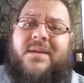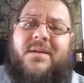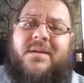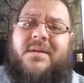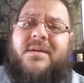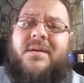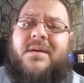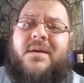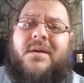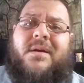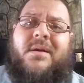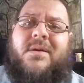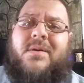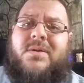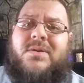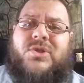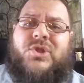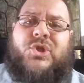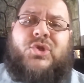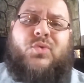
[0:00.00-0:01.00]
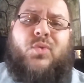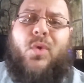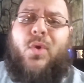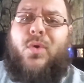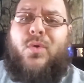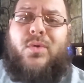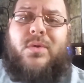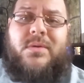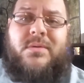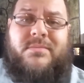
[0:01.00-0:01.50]
taking a, a, a
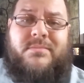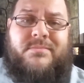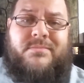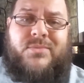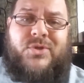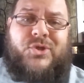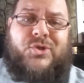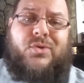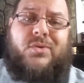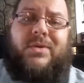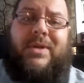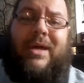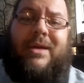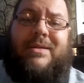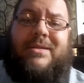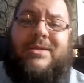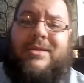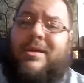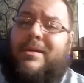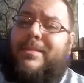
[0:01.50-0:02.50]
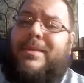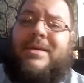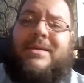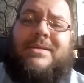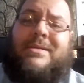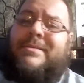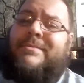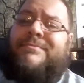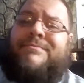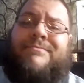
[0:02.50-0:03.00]
stroll stroll down to
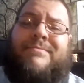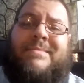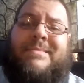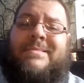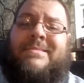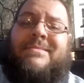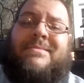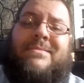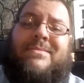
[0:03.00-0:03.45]
Starbucks